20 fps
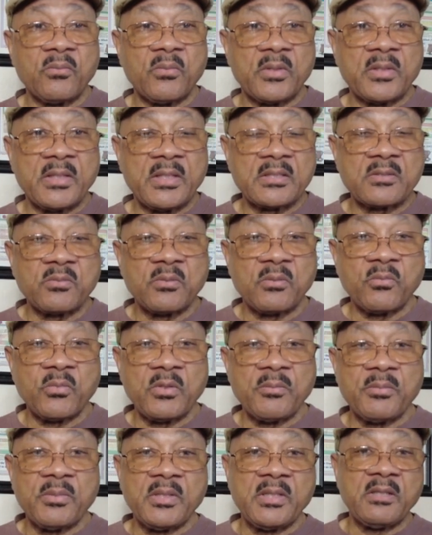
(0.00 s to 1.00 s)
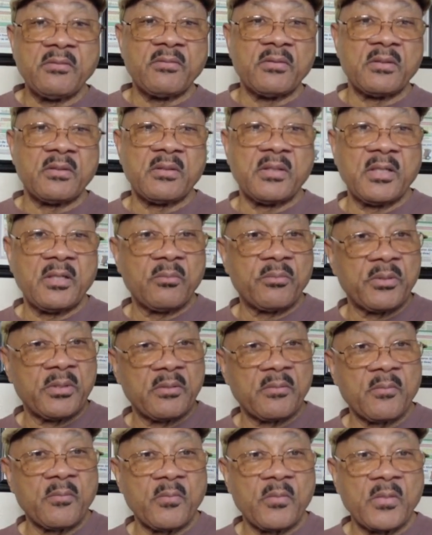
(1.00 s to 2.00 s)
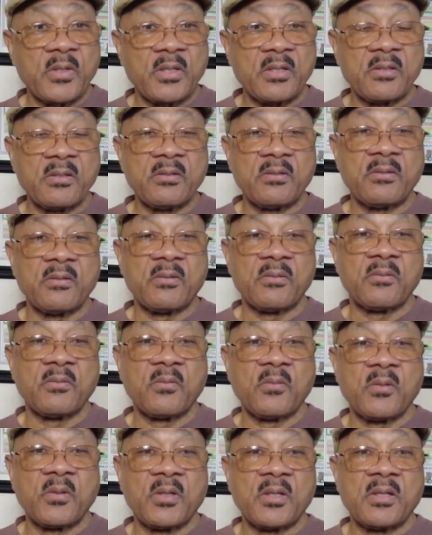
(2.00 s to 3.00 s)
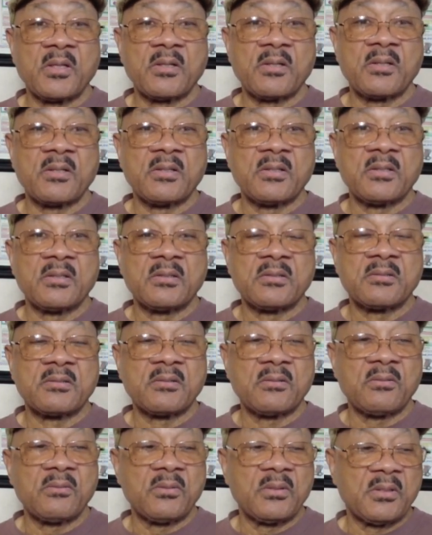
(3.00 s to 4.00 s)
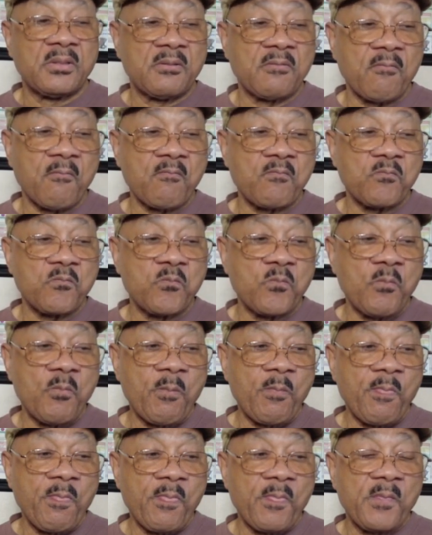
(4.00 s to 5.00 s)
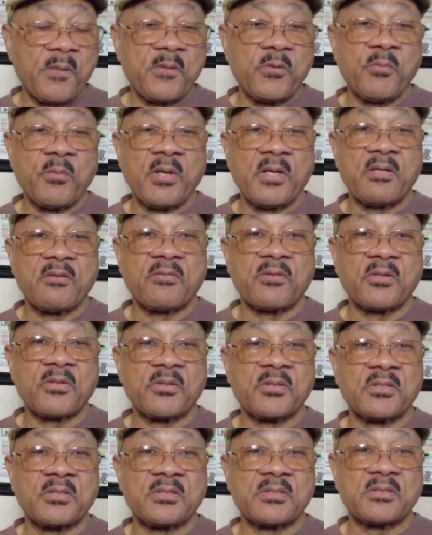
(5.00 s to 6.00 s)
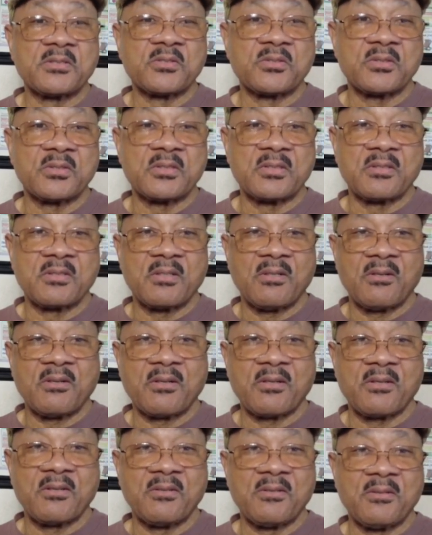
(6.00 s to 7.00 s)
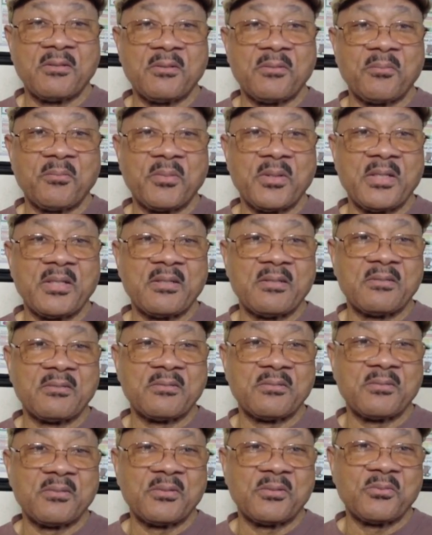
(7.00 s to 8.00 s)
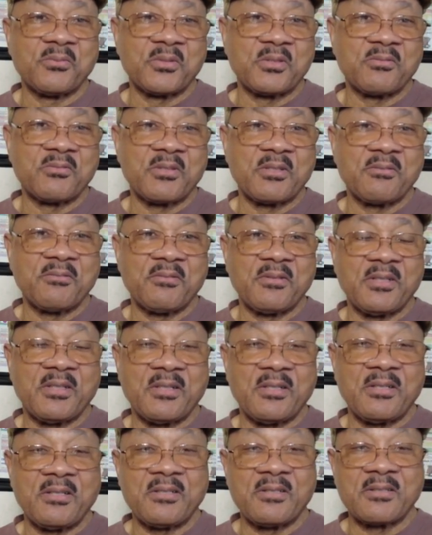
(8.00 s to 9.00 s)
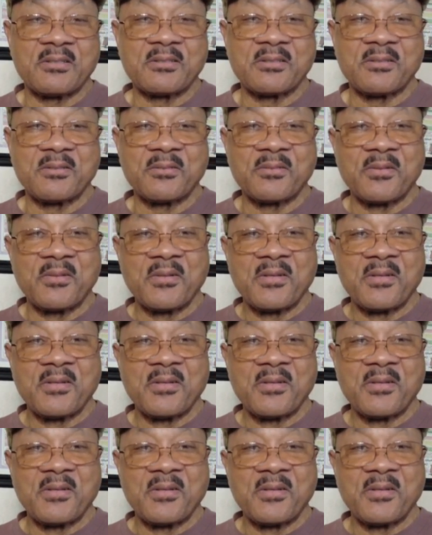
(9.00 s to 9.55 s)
That's what we believe in, helping, you know. So you might have heard us argue a little bit on one of our vlogs or